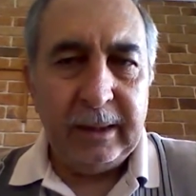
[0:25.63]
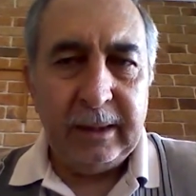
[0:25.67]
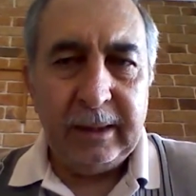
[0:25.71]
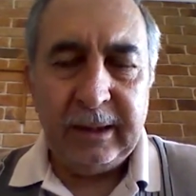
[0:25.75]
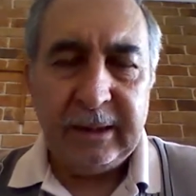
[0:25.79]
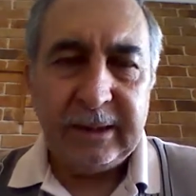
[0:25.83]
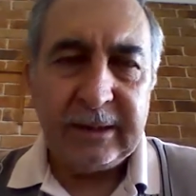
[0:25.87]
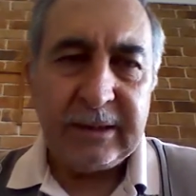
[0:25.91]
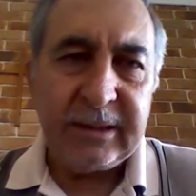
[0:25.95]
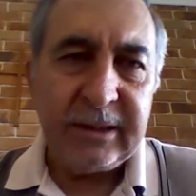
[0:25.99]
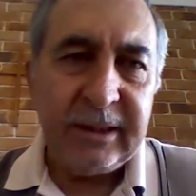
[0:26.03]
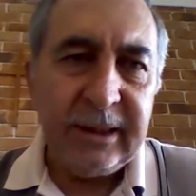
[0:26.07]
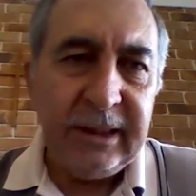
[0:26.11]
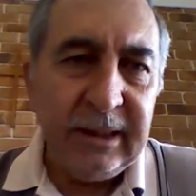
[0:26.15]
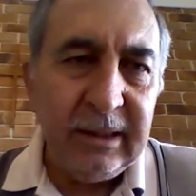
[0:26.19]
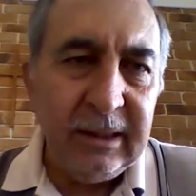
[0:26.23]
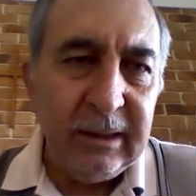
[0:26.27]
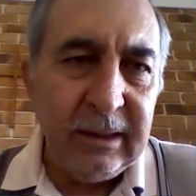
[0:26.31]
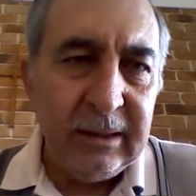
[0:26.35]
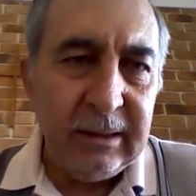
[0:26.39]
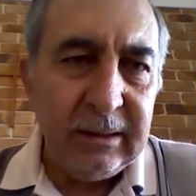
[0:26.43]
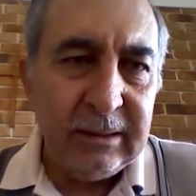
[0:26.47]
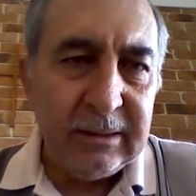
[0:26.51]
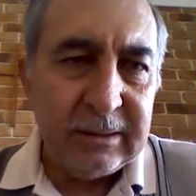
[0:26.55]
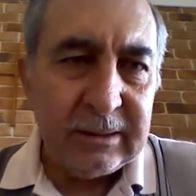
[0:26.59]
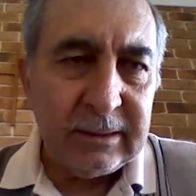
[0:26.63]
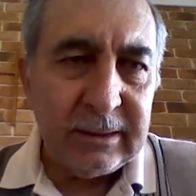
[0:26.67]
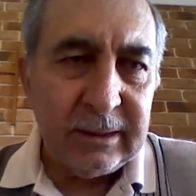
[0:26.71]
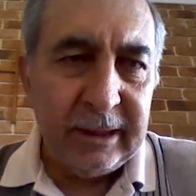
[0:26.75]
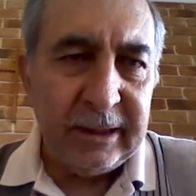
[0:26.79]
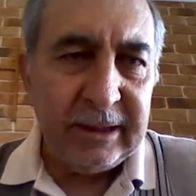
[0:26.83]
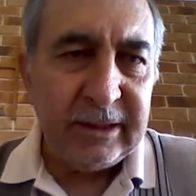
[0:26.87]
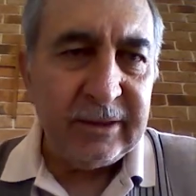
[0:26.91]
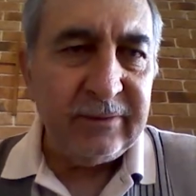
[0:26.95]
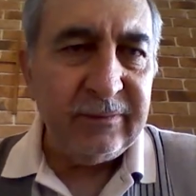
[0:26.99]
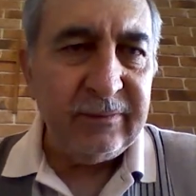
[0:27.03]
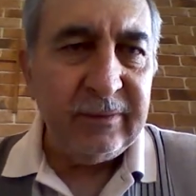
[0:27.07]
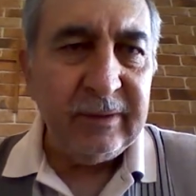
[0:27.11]
the sin
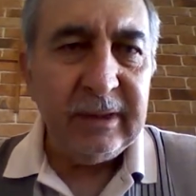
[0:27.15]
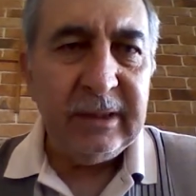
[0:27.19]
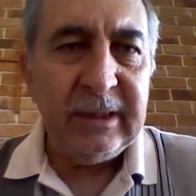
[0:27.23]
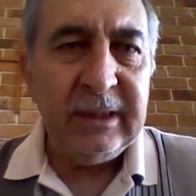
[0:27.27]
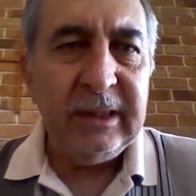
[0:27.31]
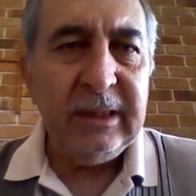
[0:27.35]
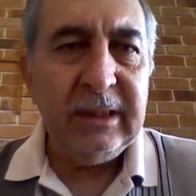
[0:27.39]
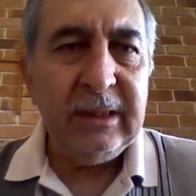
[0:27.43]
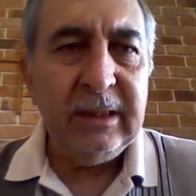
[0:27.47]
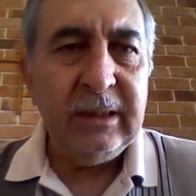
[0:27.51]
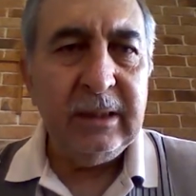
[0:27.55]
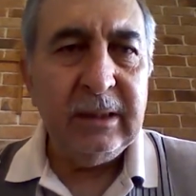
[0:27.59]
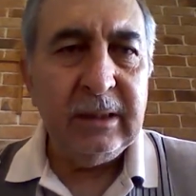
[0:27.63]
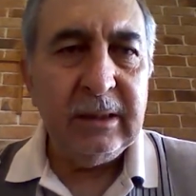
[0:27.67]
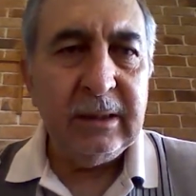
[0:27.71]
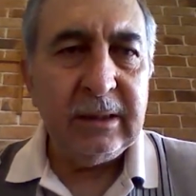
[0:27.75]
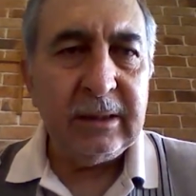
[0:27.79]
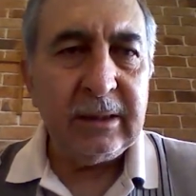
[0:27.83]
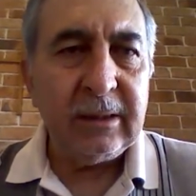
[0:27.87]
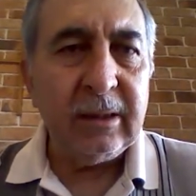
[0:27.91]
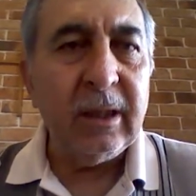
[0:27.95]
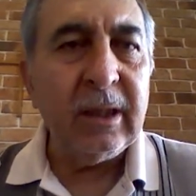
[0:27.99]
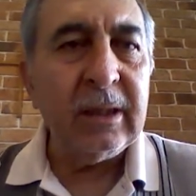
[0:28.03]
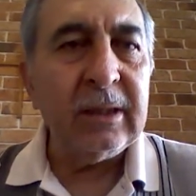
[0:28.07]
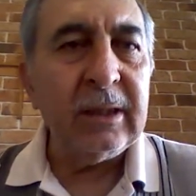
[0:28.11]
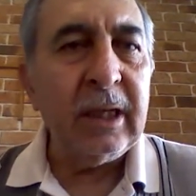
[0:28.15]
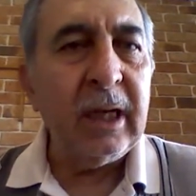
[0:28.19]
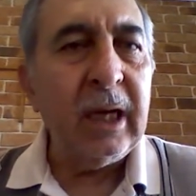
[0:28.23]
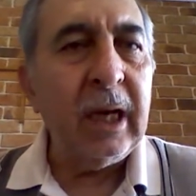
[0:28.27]
is God